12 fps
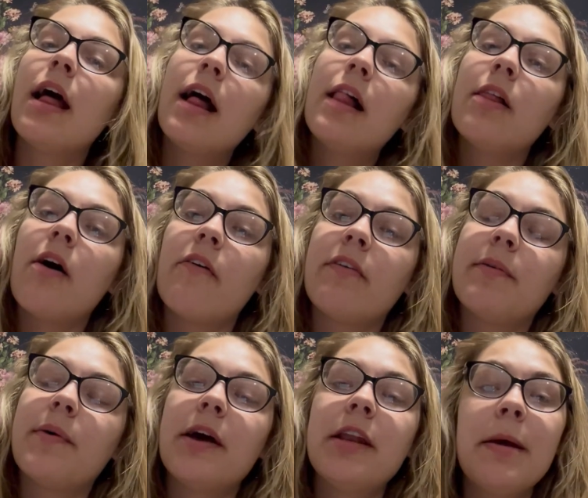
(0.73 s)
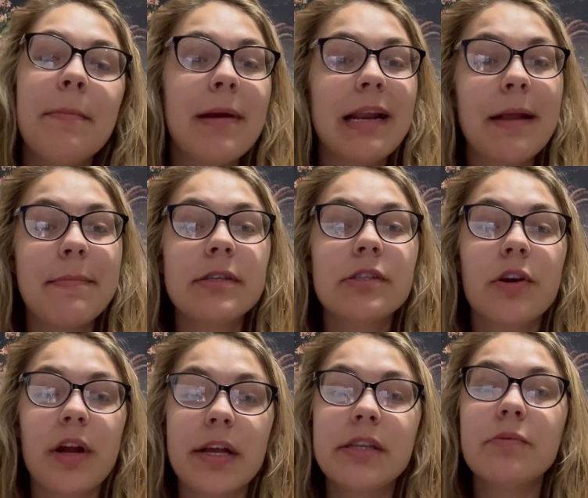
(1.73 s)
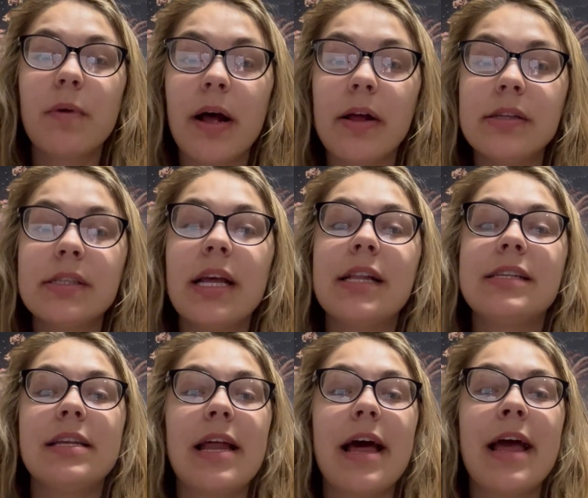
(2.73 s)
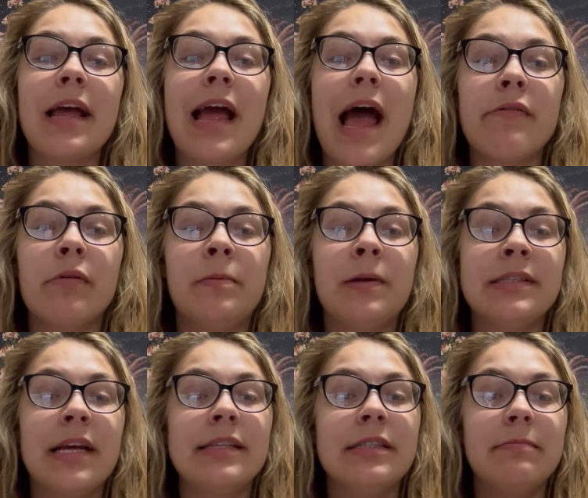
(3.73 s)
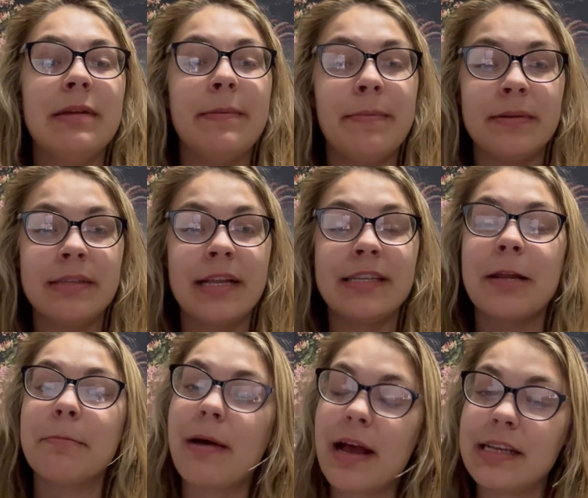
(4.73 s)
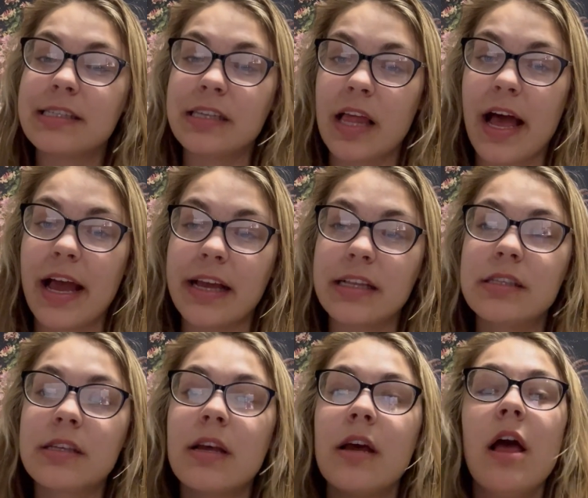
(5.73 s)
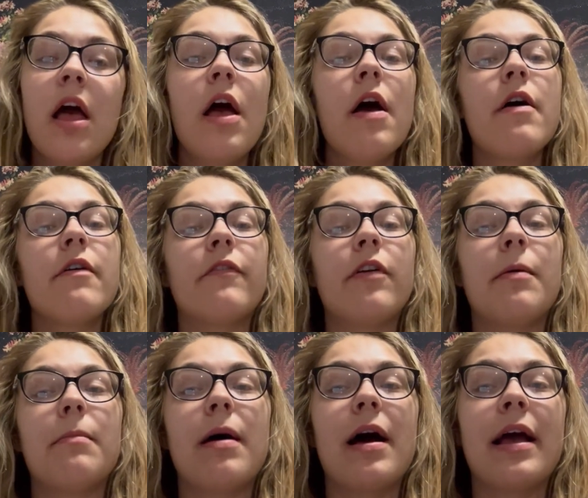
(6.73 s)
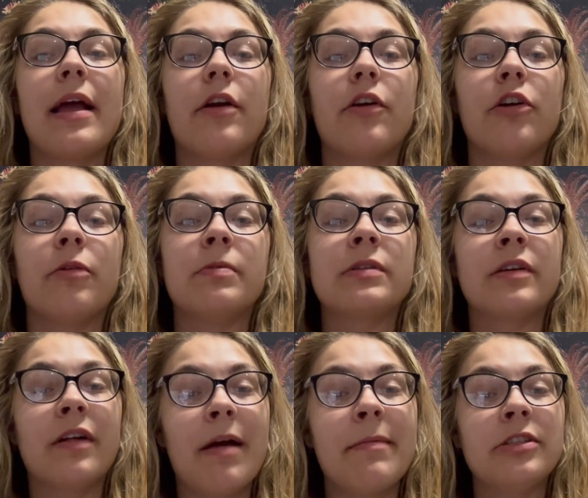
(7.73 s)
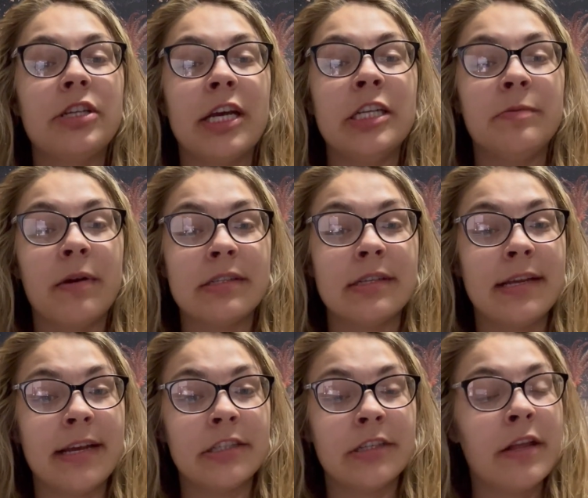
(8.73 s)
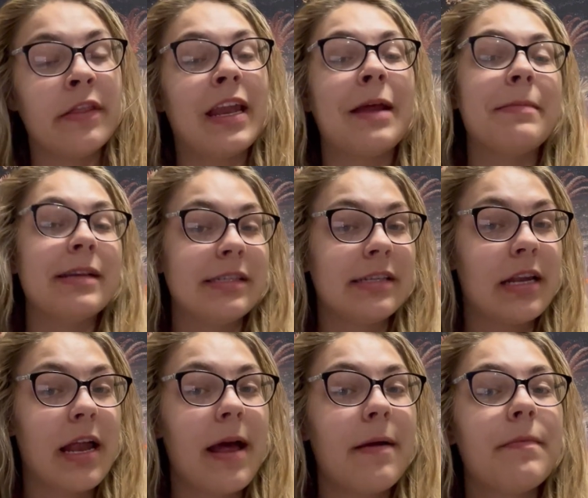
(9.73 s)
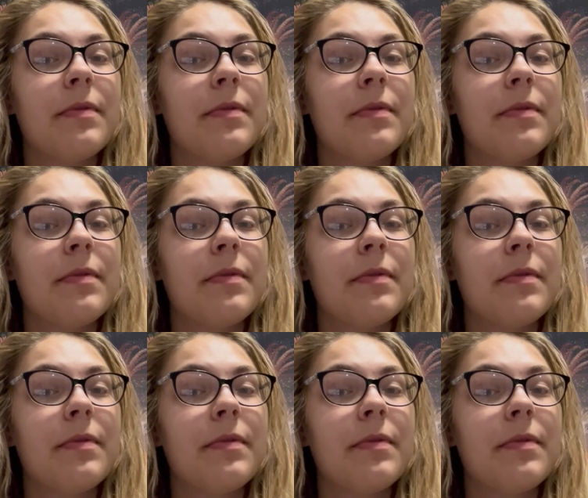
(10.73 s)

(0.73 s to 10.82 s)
Hello everyone, my name is Grace Wells and today I will present be presenting my slides from my group's climate change presentation that I missed today.